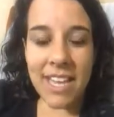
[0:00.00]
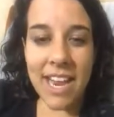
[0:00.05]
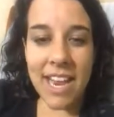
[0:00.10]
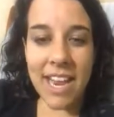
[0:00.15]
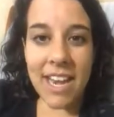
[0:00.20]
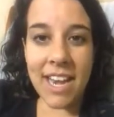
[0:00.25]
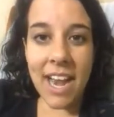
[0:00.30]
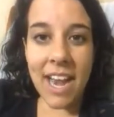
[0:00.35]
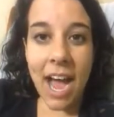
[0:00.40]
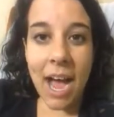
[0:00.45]

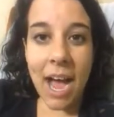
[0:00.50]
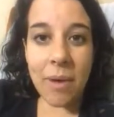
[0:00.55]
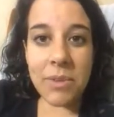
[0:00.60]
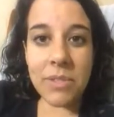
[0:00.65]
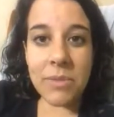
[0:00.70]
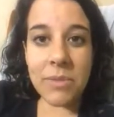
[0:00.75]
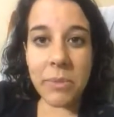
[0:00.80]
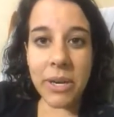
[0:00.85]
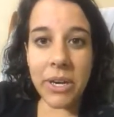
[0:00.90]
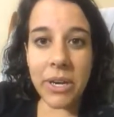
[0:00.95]
And I
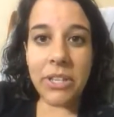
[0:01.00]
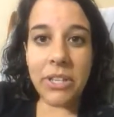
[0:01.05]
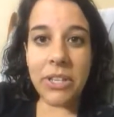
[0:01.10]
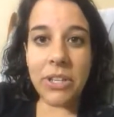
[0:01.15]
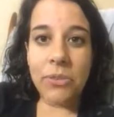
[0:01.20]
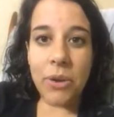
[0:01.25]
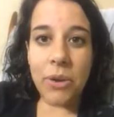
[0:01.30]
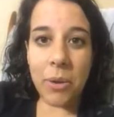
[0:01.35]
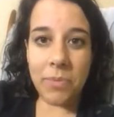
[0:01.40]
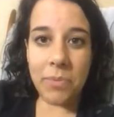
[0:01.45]
was wearing the
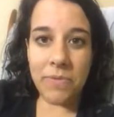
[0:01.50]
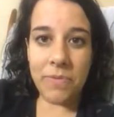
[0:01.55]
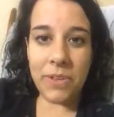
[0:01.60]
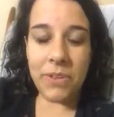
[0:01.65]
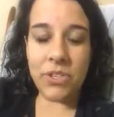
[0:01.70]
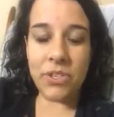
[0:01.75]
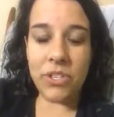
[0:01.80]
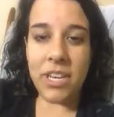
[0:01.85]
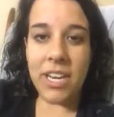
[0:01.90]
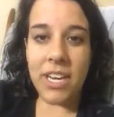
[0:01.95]
Chroma
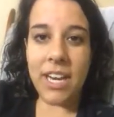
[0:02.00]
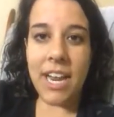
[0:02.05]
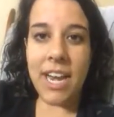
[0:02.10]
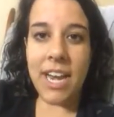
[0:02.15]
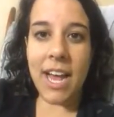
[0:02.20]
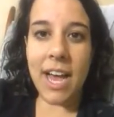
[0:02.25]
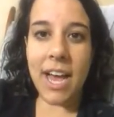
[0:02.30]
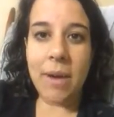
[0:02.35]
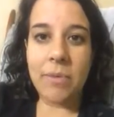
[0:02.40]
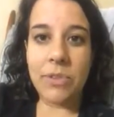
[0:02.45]
Fusion, and
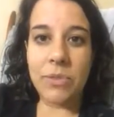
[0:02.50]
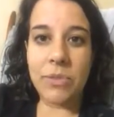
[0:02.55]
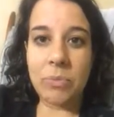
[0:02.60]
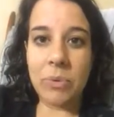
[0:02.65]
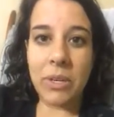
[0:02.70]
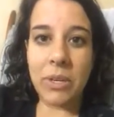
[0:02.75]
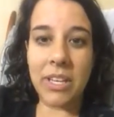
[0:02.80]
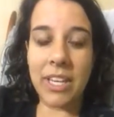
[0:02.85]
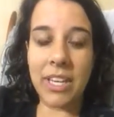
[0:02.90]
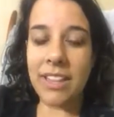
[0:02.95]
I
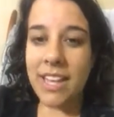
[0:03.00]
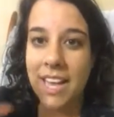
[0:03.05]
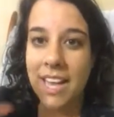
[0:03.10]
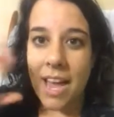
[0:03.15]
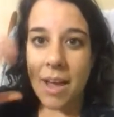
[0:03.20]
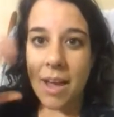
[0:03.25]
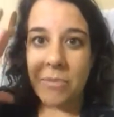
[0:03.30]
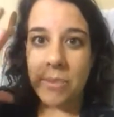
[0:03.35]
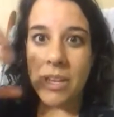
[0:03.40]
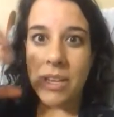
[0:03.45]

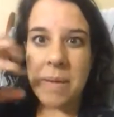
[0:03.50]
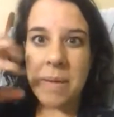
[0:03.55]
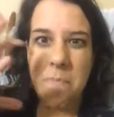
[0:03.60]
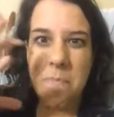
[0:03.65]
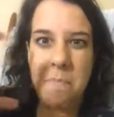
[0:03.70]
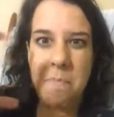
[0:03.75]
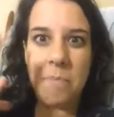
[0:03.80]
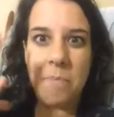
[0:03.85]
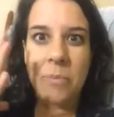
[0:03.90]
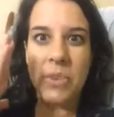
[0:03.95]
really
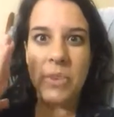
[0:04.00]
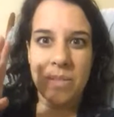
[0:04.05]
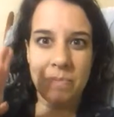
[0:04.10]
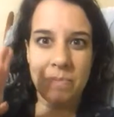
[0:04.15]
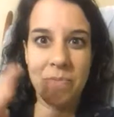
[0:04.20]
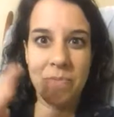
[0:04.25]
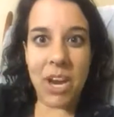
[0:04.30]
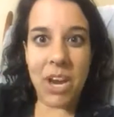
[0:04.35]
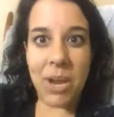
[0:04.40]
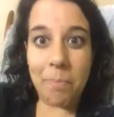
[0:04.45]
was
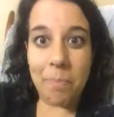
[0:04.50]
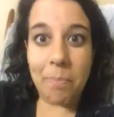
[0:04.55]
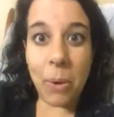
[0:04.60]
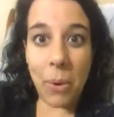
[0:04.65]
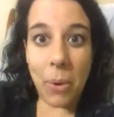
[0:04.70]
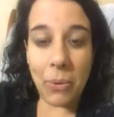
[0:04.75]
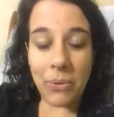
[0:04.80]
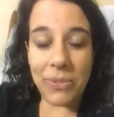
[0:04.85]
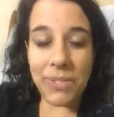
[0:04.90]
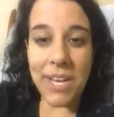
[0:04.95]
very
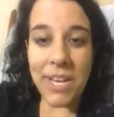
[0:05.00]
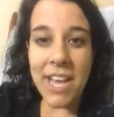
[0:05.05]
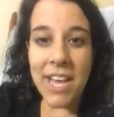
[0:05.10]
bold,